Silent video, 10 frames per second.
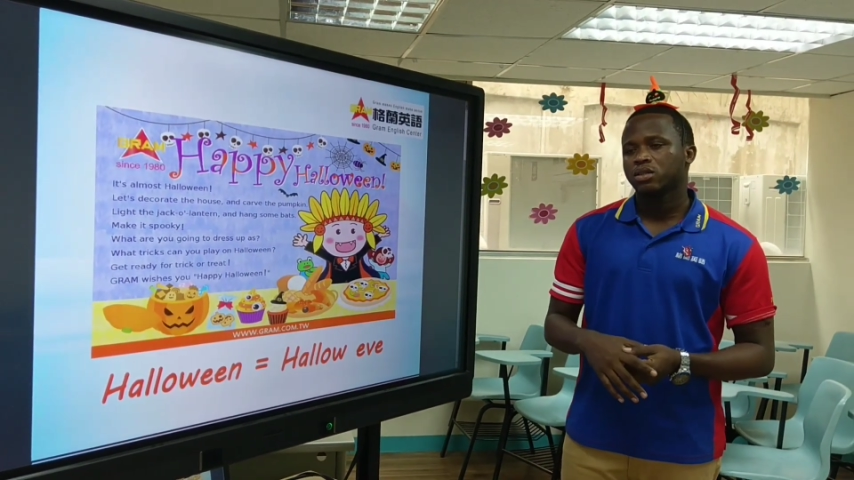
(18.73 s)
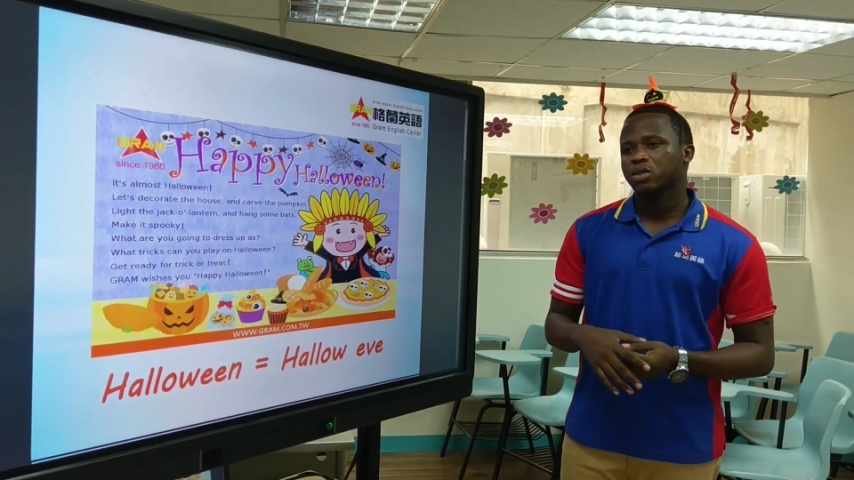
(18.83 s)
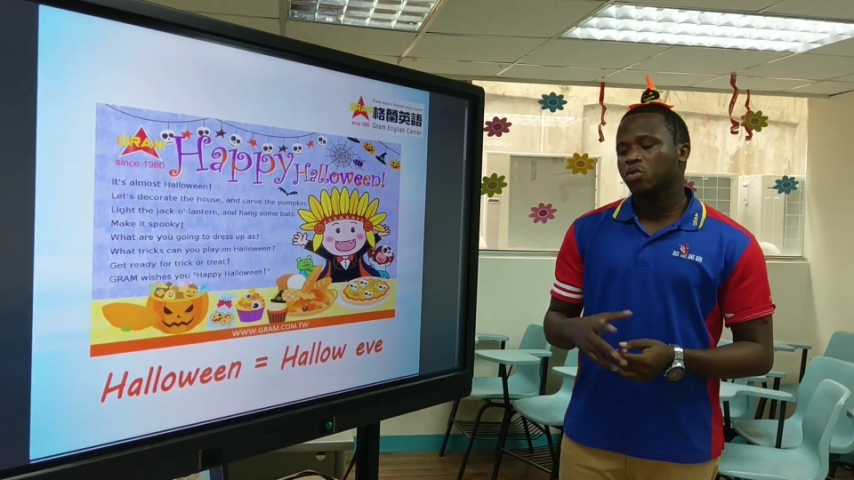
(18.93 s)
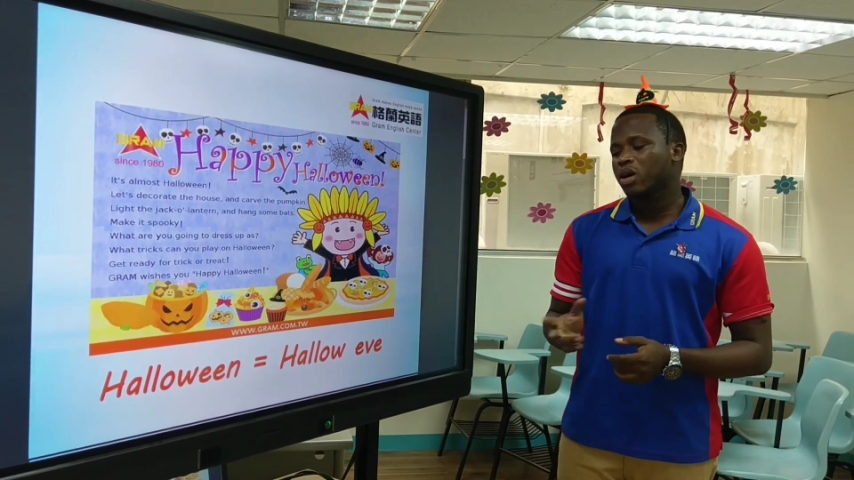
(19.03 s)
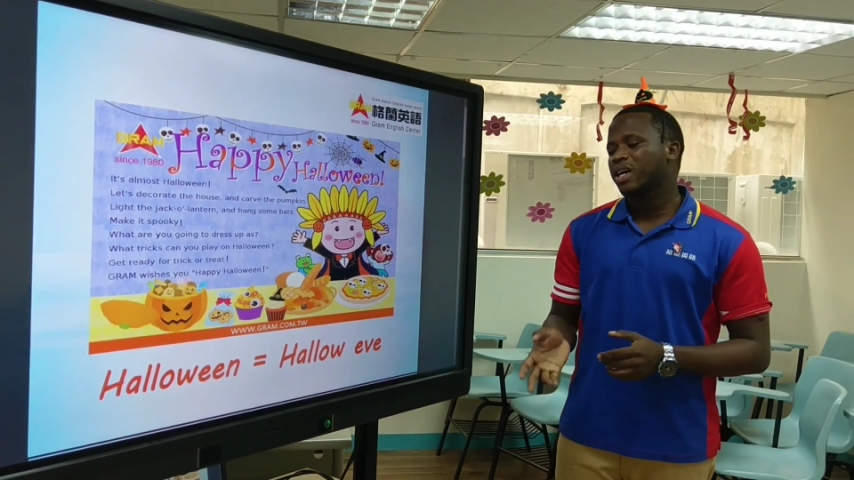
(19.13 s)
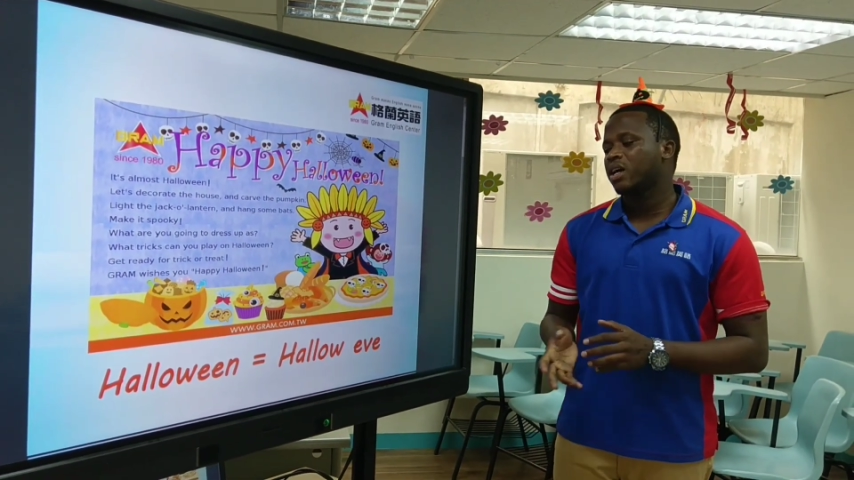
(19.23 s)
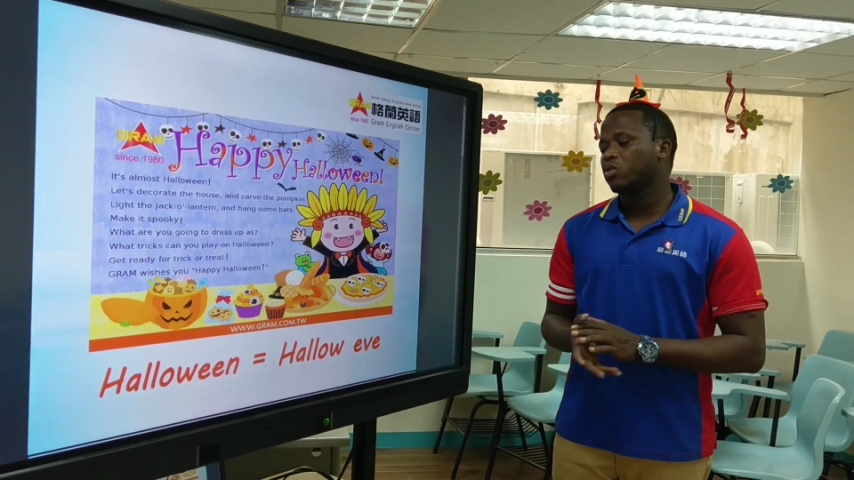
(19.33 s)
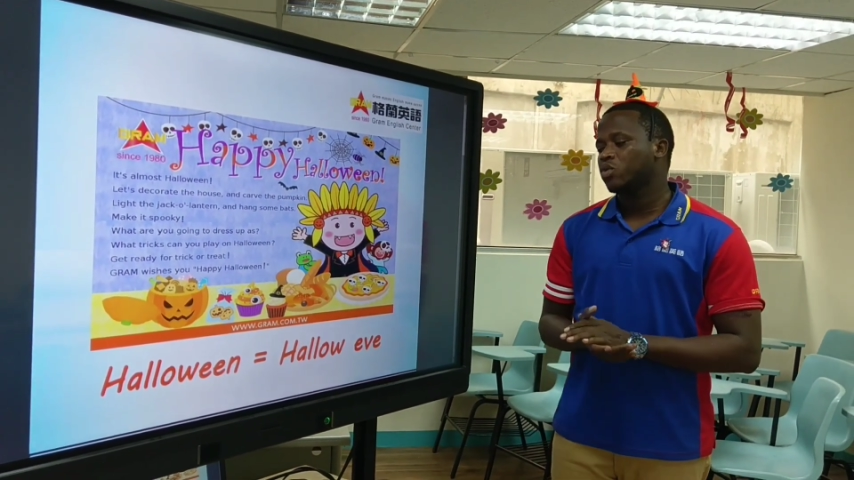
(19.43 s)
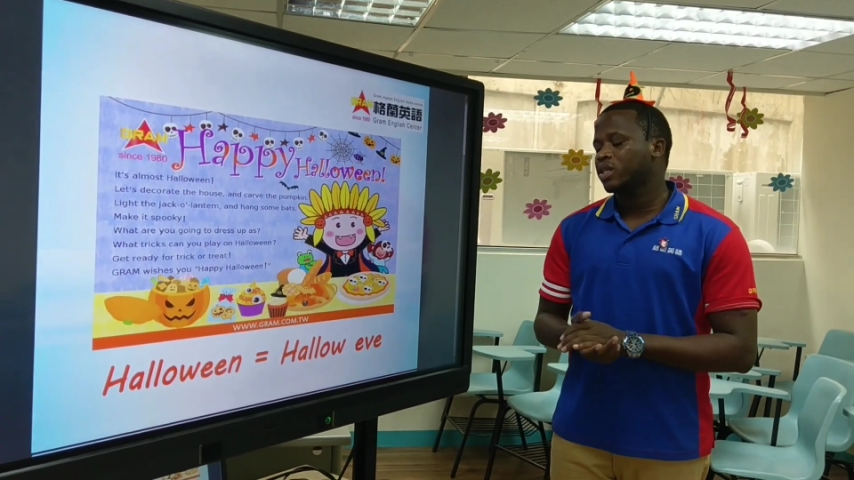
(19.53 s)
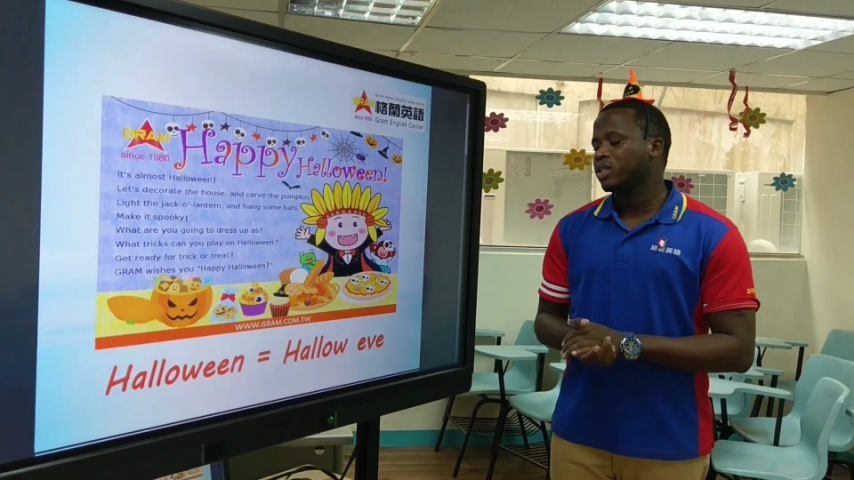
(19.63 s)
the word
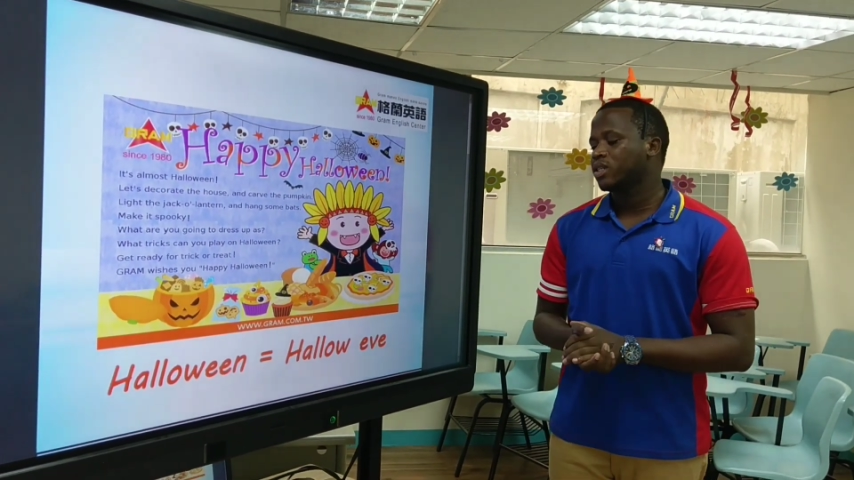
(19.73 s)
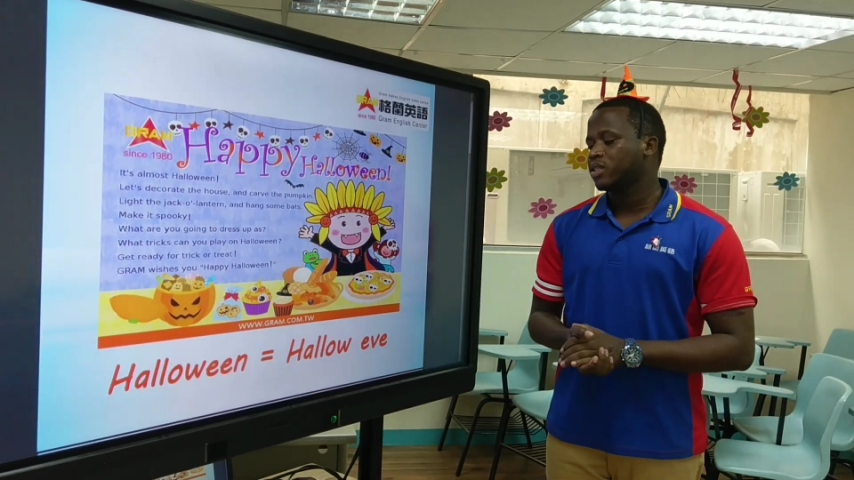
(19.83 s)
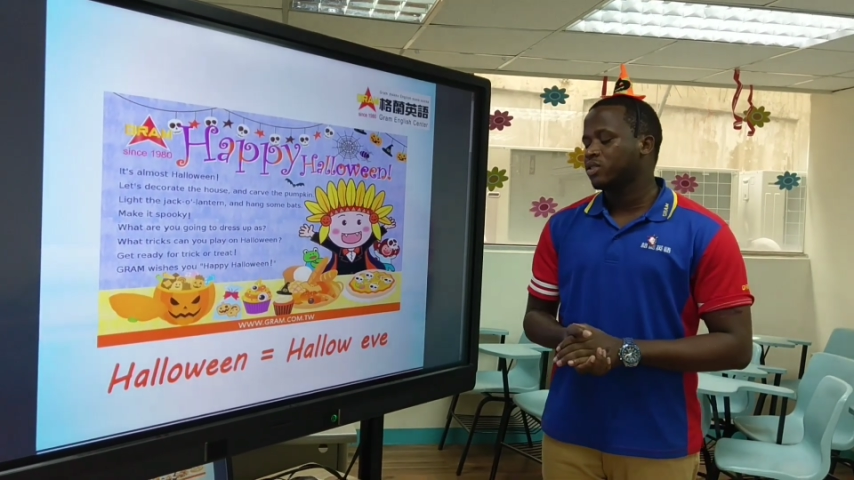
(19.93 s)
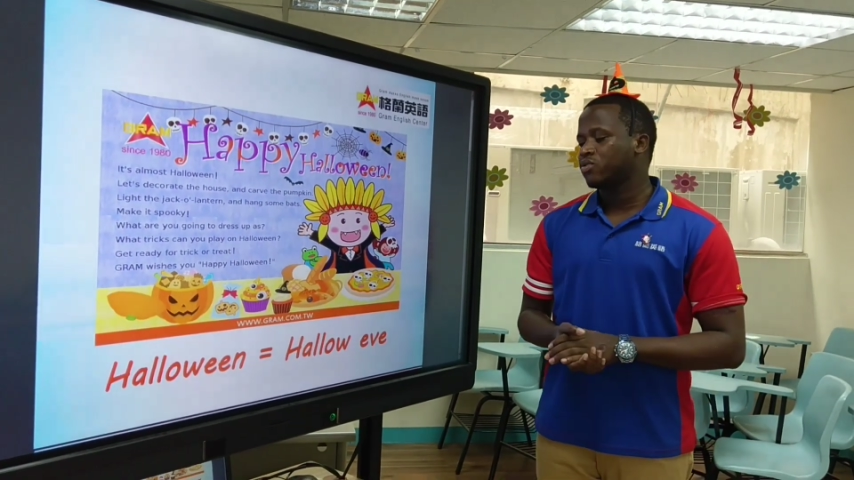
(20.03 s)
Halloween is